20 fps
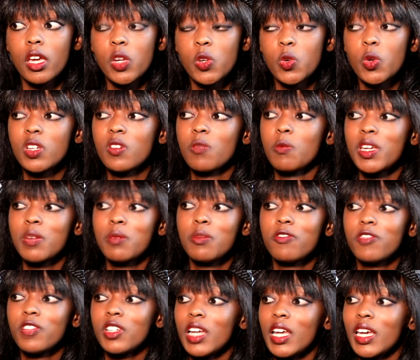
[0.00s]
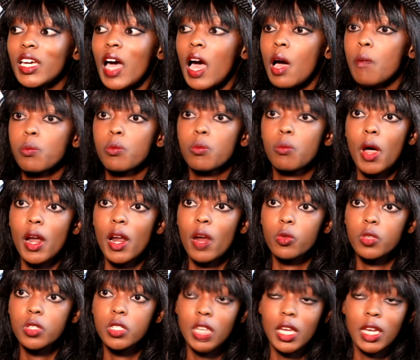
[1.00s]
it made me feel like I'm an
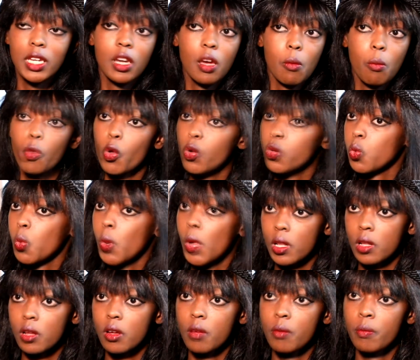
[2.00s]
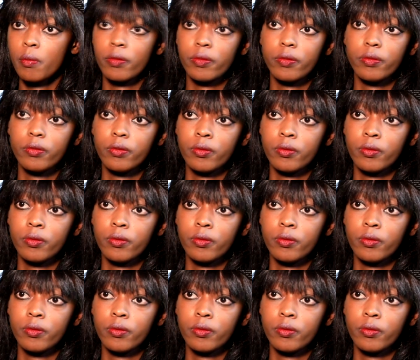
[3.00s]
outsider, I'm not welcome,